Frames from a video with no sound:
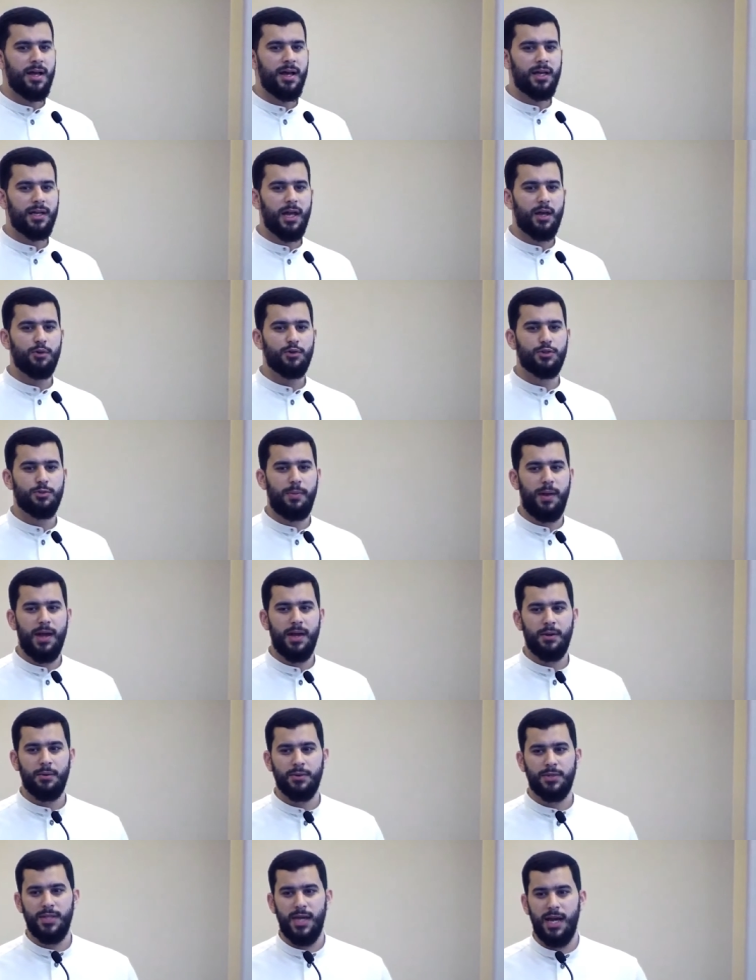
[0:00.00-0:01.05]
Allah
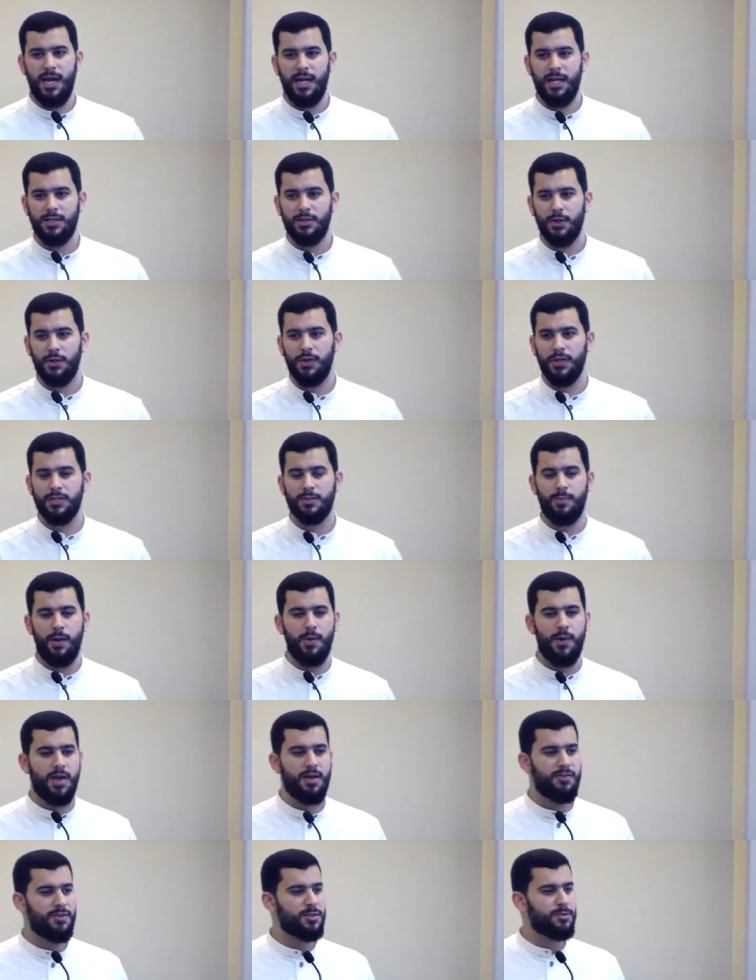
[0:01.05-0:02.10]
subhanahu wa ta'ala told us by
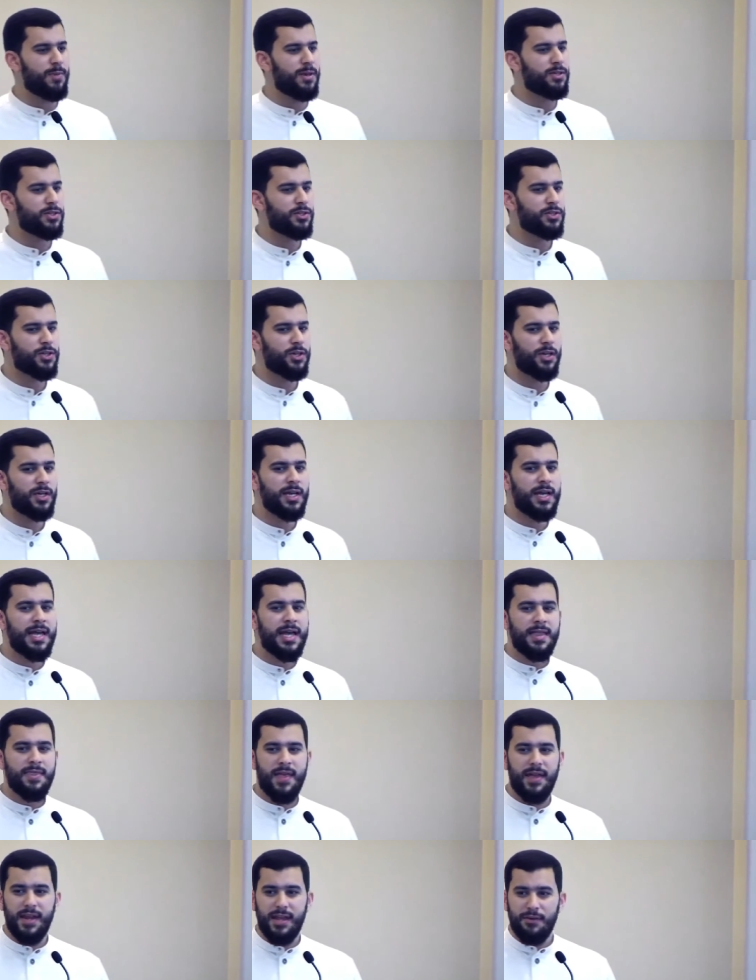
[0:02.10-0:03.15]
way of His Messenger
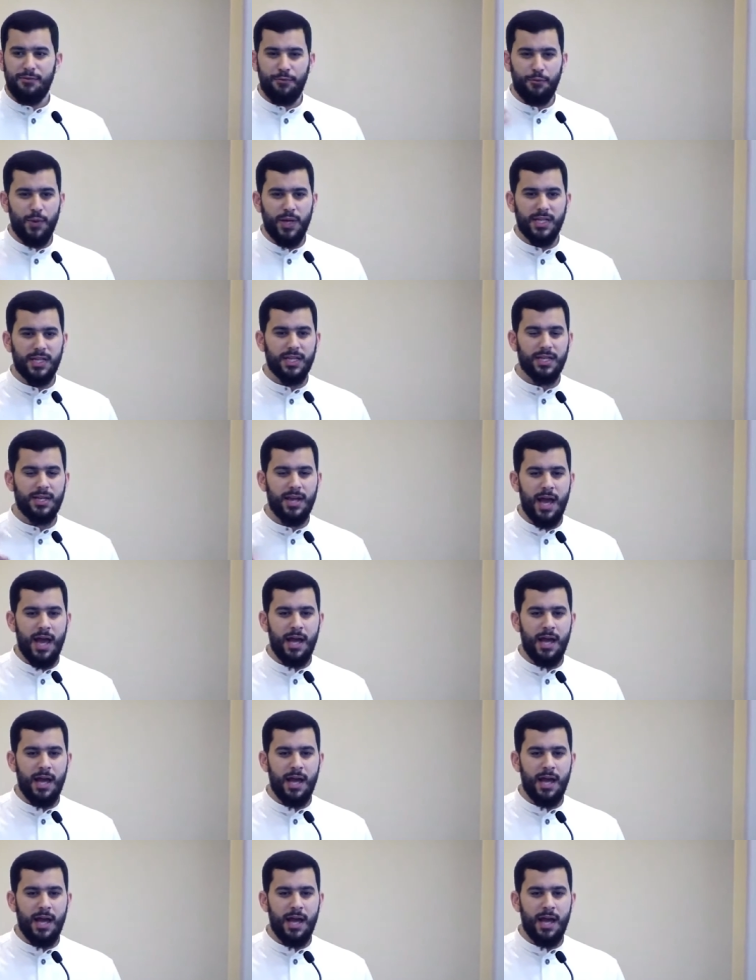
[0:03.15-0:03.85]
that if we did